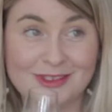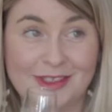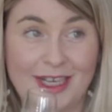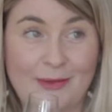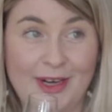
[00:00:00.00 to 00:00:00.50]

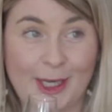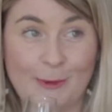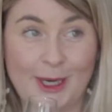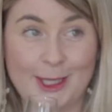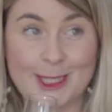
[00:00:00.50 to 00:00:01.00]
And I
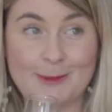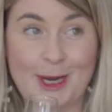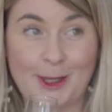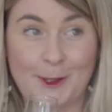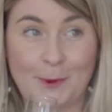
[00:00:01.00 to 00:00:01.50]
recommend
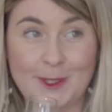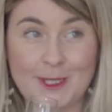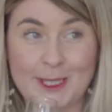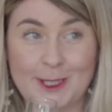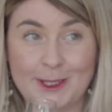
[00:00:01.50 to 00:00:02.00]
smelling your
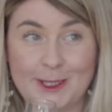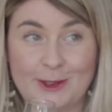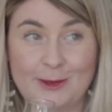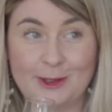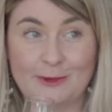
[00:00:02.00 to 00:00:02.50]
whisky at least
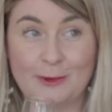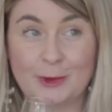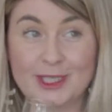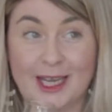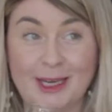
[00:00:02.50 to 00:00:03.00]
3 or 4
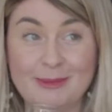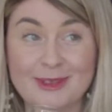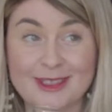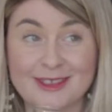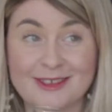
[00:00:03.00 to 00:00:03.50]

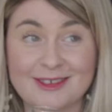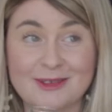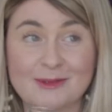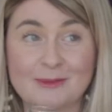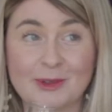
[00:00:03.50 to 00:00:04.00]
times,
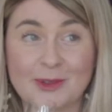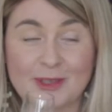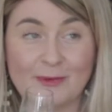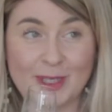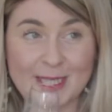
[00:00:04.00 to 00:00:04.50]
because the
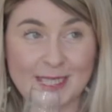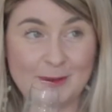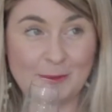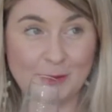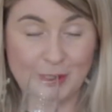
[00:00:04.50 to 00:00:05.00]
first time
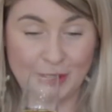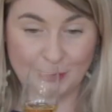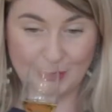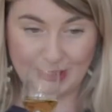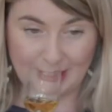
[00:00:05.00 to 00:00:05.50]
you put your
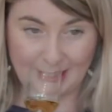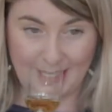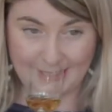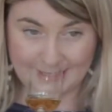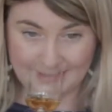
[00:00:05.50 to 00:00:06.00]
nose in the
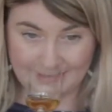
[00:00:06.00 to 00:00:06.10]
glass